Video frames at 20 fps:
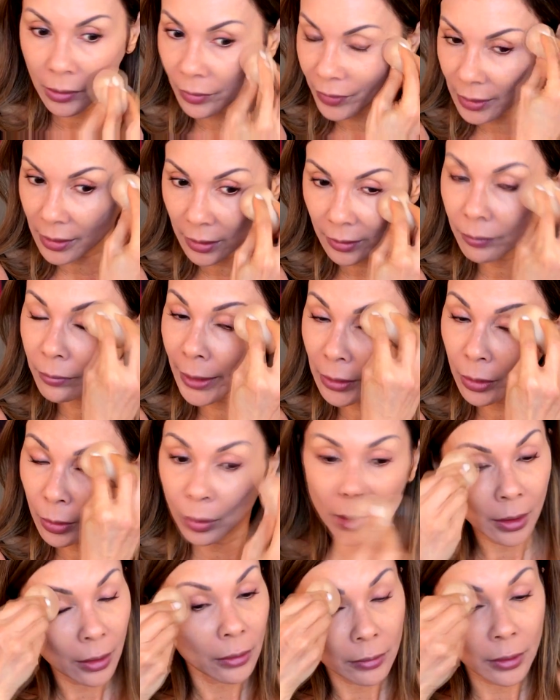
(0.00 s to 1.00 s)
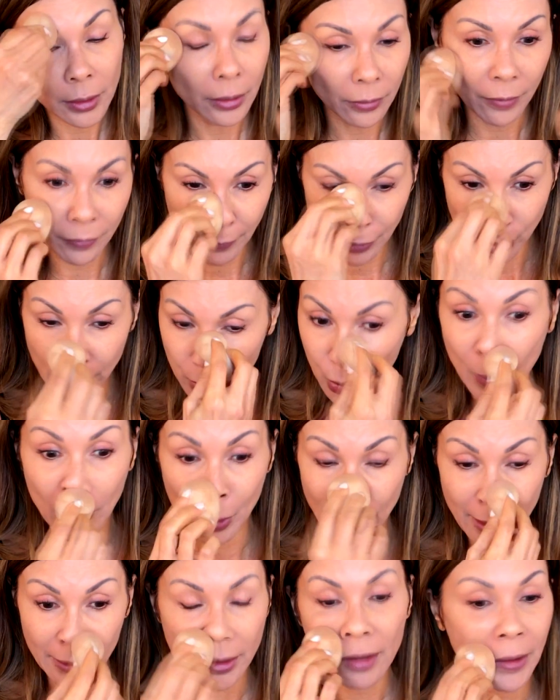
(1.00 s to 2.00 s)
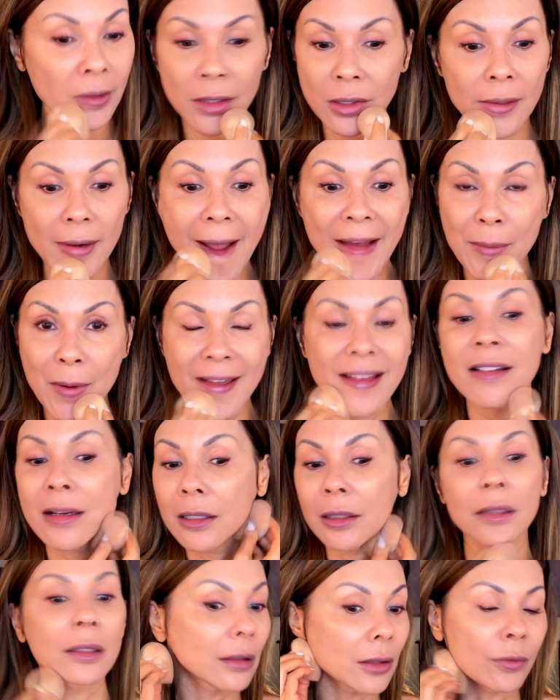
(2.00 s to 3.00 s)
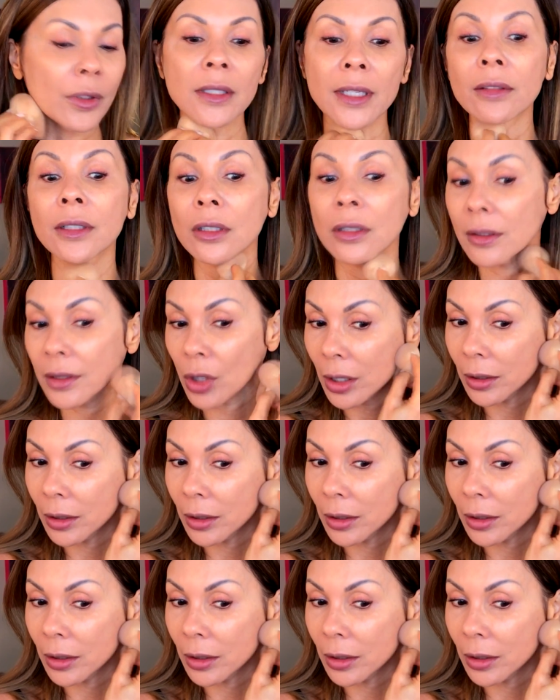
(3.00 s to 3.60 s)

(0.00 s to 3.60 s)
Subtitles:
put a sort of airbrush finish on the skin.